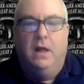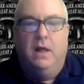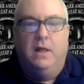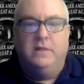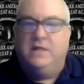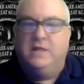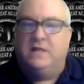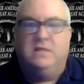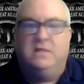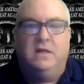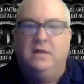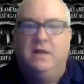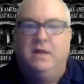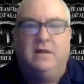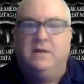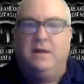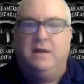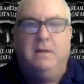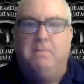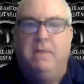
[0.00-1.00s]
that
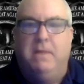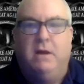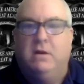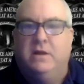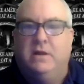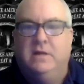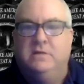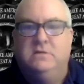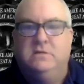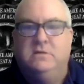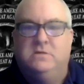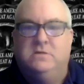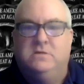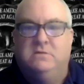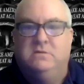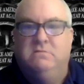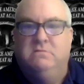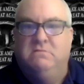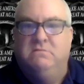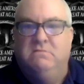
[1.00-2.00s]
the
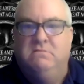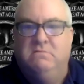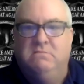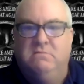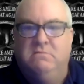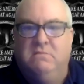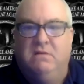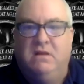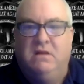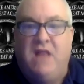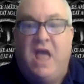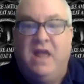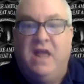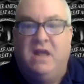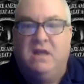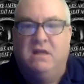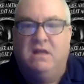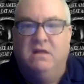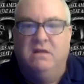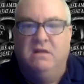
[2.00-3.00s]
Americans
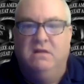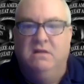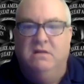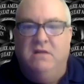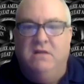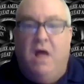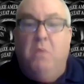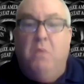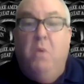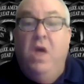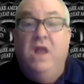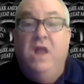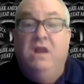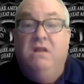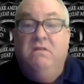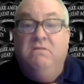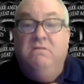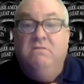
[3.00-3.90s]
like. Not one.